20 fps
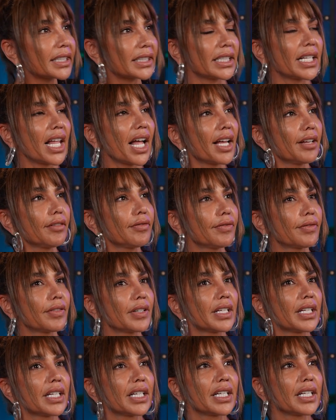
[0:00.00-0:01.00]
life
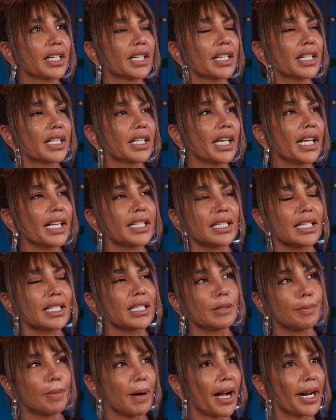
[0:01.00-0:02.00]
is
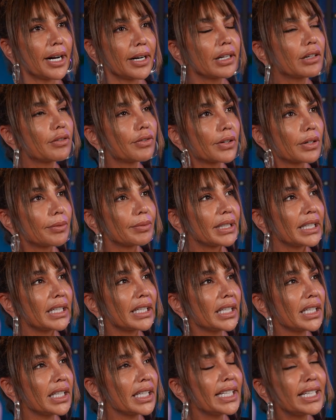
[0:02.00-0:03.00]
inspiring for me.
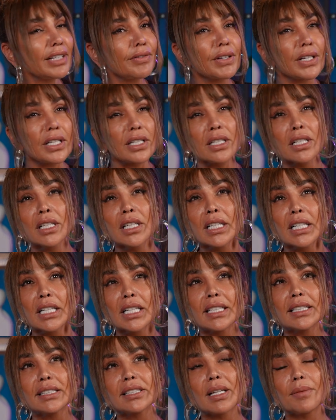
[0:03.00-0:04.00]
Even
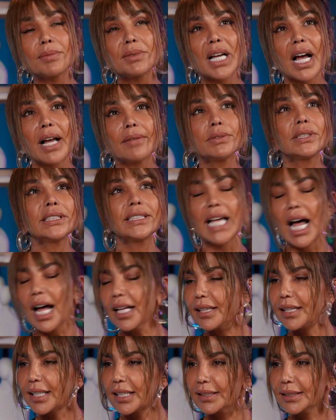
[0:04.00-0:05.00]
sometimes
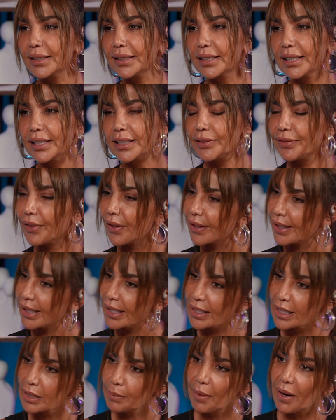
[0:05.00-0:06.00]
sadness is very
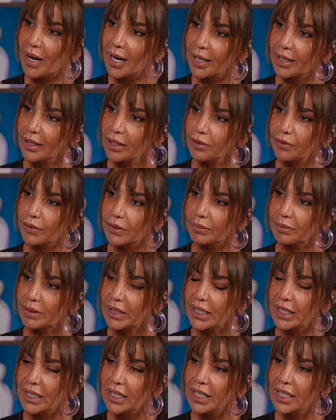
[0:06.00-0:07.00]
inspiring for
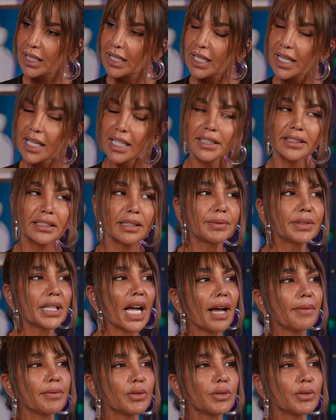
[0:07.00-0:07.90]
me. Sometimes